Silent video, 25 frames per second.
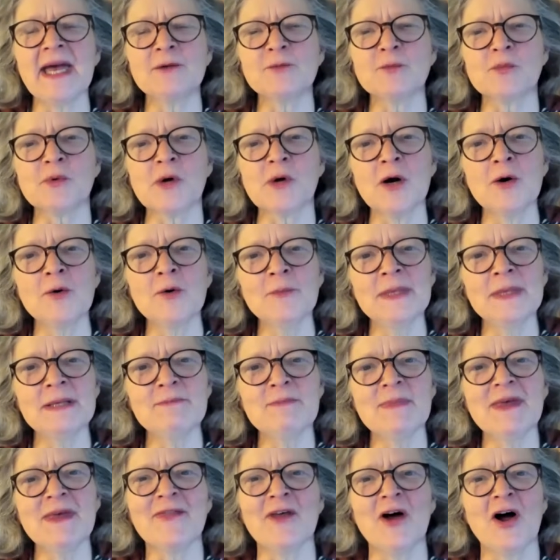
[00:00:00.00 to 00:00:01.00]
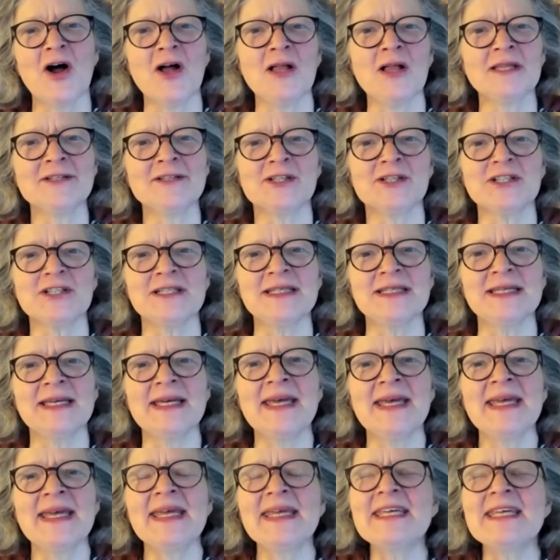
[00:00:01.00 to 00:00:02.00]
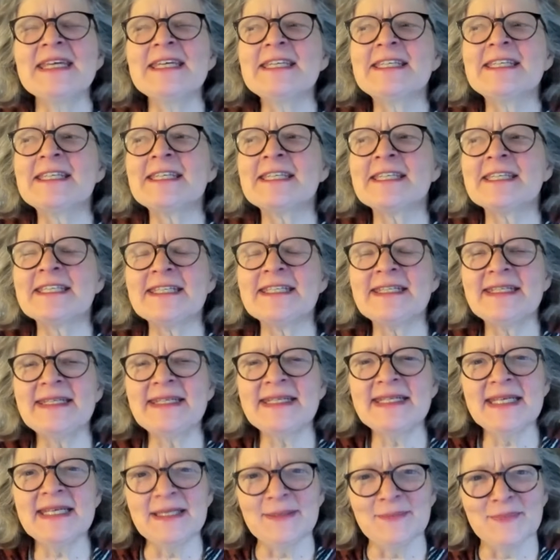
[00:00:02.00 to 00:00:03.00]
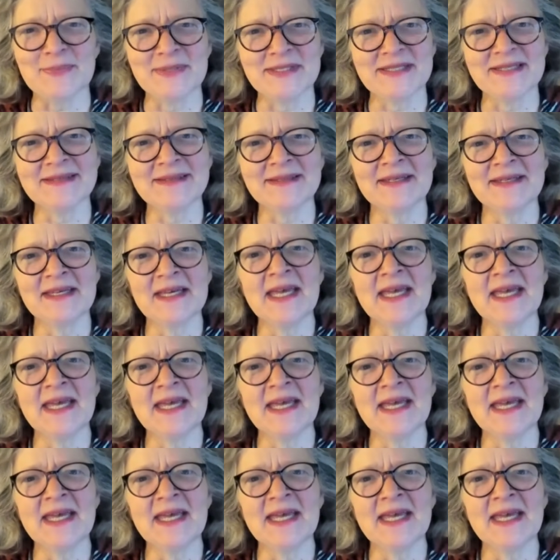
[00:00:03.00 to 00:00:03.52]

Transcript: and Roman mythology is steeped